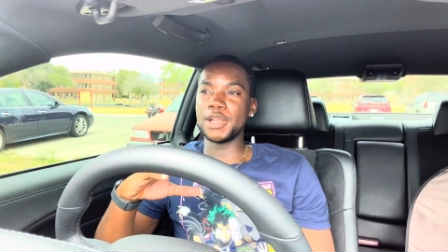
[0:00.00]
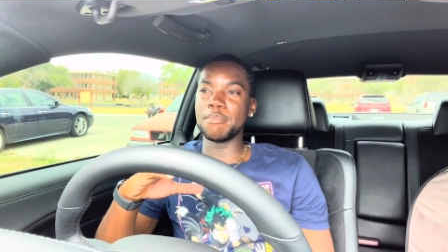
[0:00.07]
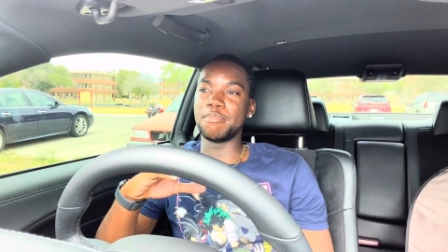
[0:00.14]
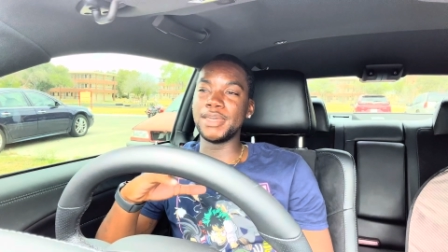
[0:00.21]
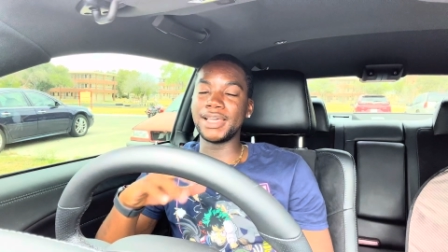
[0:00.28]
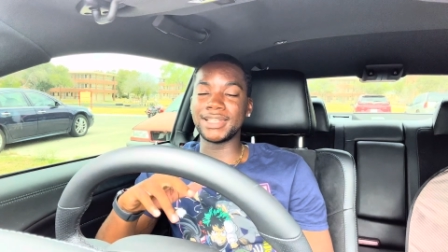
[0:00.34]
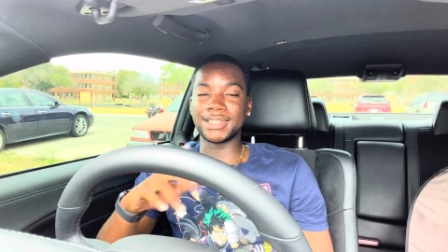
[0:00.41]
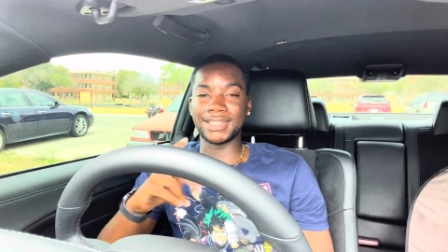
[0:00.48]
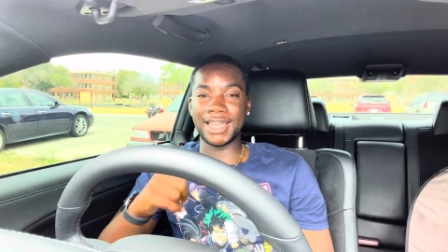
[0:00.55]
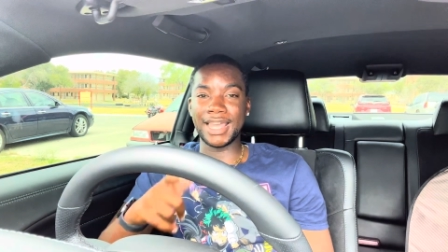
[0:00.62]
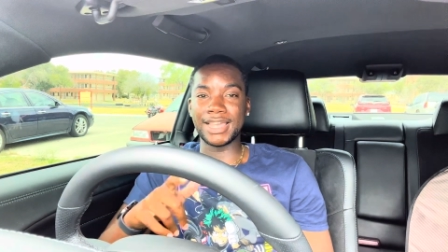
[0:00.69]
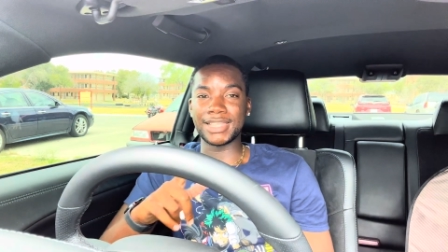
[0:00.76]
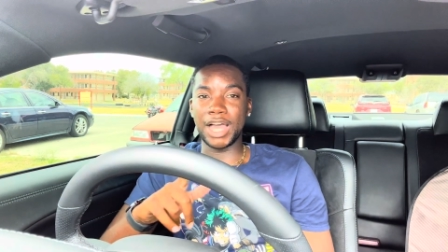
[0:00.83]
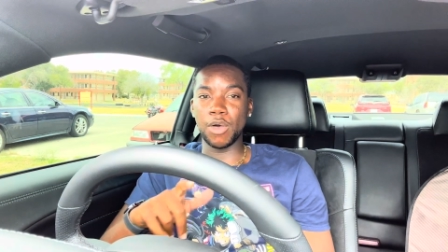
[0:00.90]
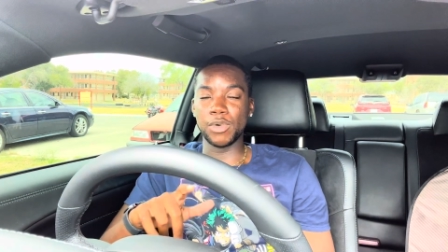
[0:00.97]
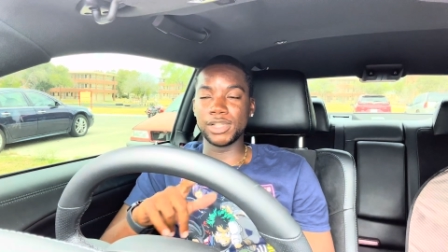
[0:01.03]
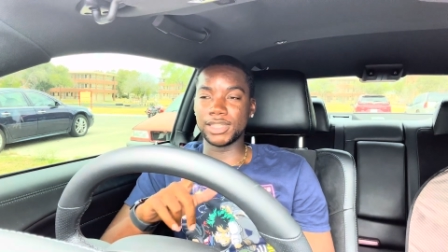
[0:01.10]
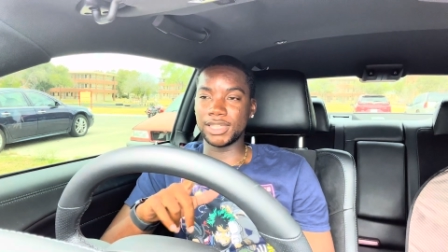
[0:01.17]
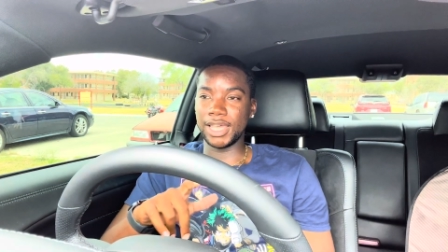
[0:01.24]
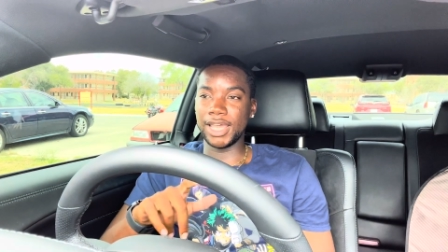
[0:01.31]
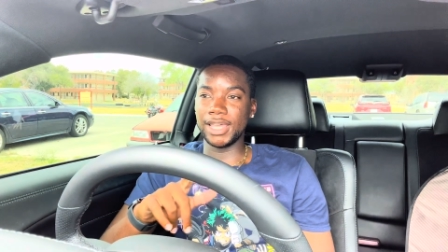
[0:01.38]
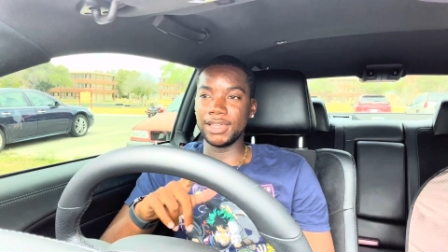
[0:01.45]
of the biggest things I would
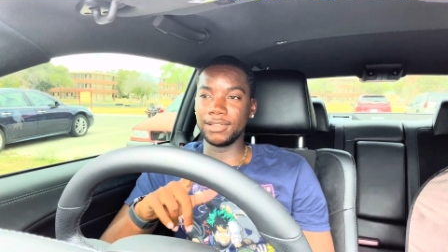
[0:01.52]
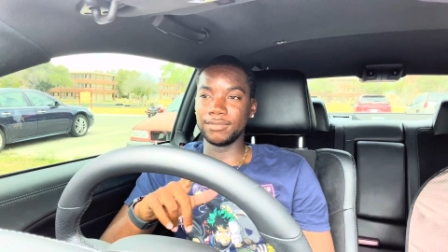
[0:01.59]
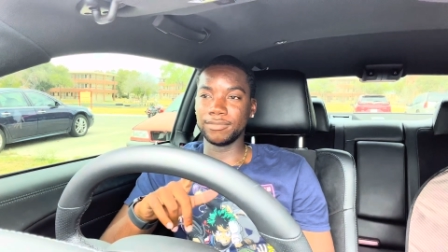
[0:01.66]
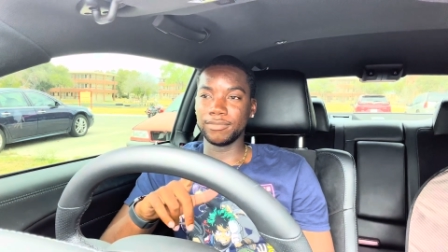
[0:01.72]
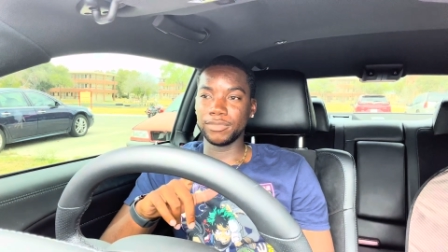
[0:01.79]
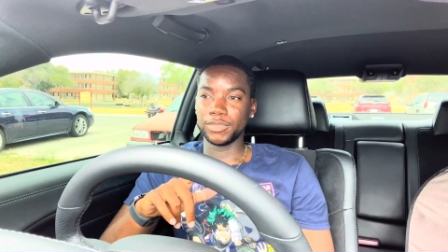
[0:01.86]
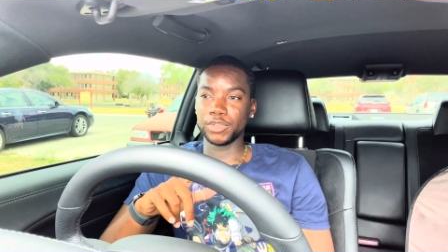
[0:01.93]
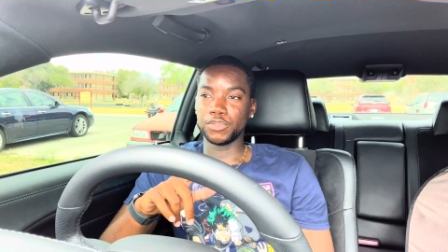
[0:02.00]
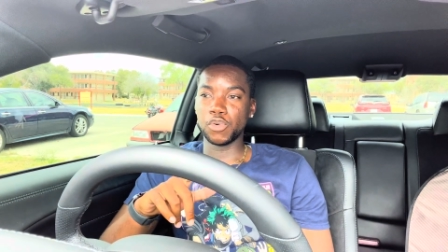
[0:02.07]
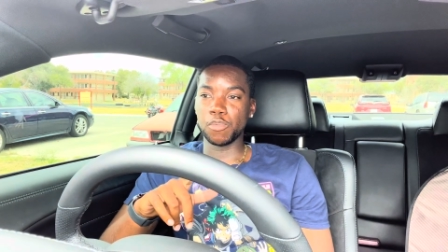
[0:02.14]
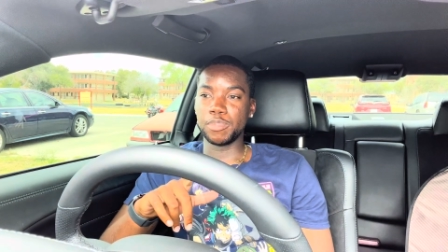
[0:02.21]
say for